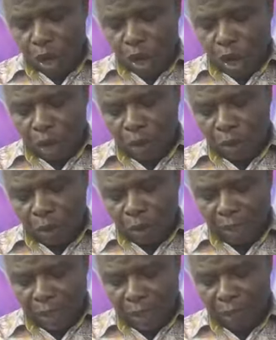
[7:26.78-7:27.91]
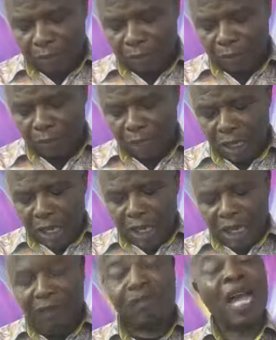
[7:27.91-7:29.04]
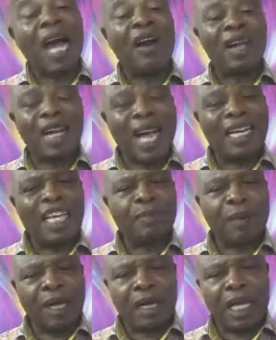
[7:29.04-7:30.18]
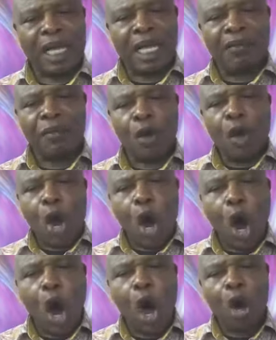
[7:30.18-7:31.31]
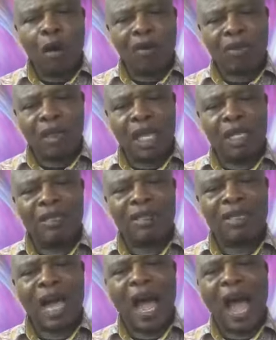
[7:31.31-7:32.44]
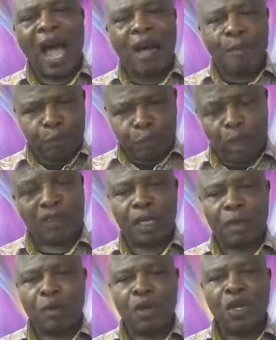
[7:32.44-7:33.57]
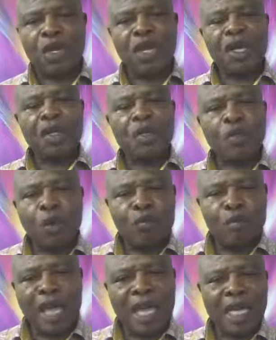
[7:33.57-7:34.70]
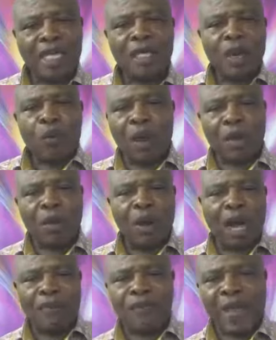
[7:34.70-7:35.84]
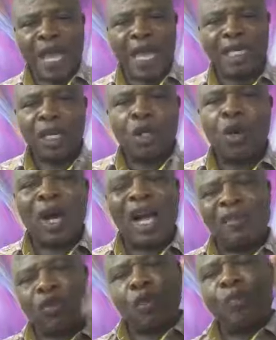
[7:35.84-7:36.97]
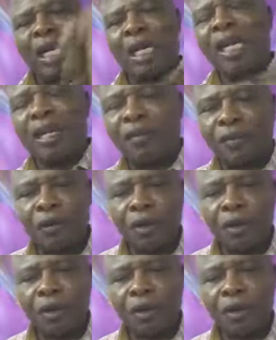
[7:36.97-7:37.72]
Unto him, if thou canst believe, all things are possible. So means when you have faith, you have to believe.